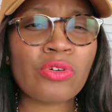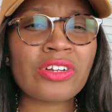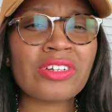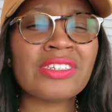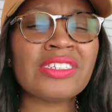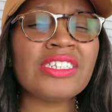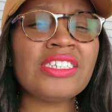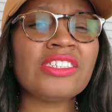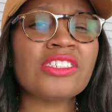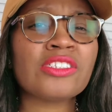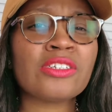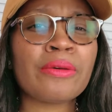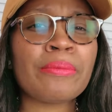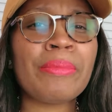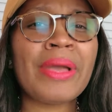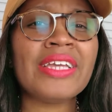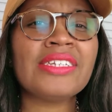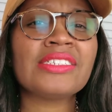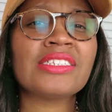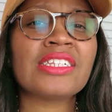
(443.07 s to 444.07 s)
needs to,
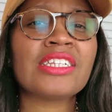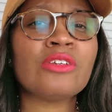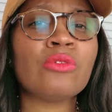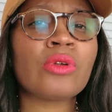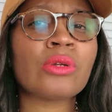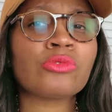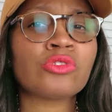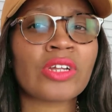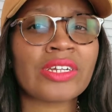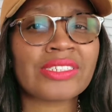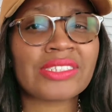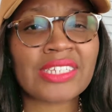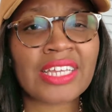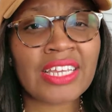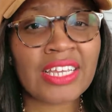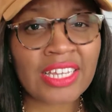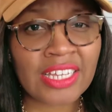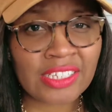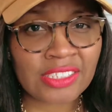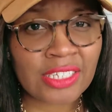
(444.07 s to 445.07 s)
basically what I'm trying to say
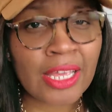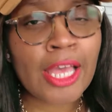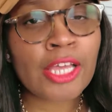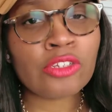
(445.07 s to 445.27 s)
is